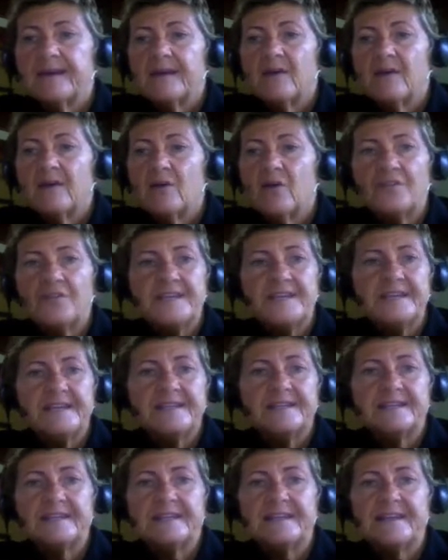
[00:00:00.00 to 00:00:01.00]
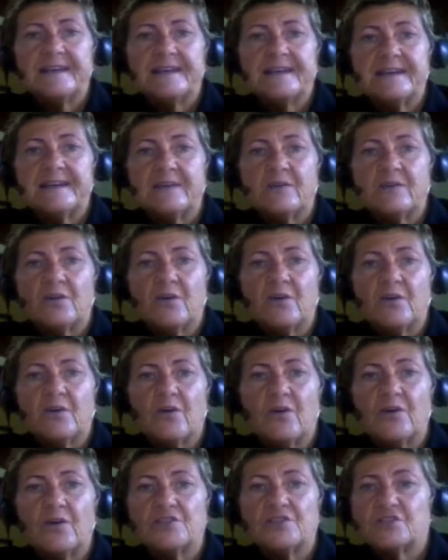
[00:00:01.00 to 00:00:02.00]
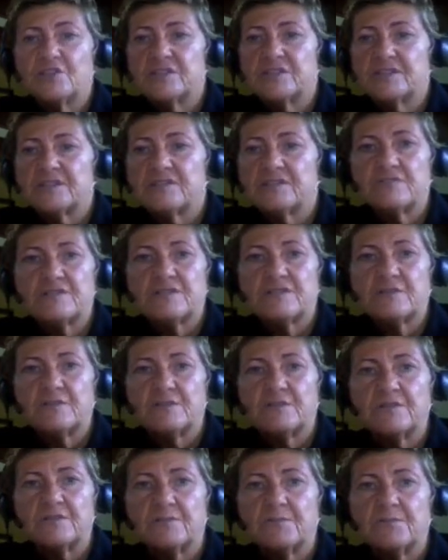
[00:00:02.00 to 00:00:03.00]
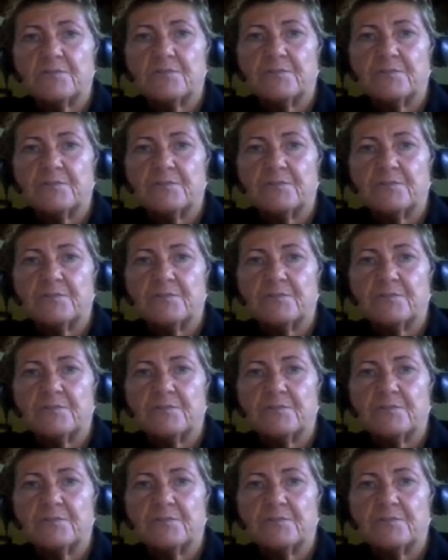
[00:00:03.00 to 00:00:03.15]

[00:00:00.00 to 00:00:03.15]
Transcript: or the yin and the yang, or just as a result of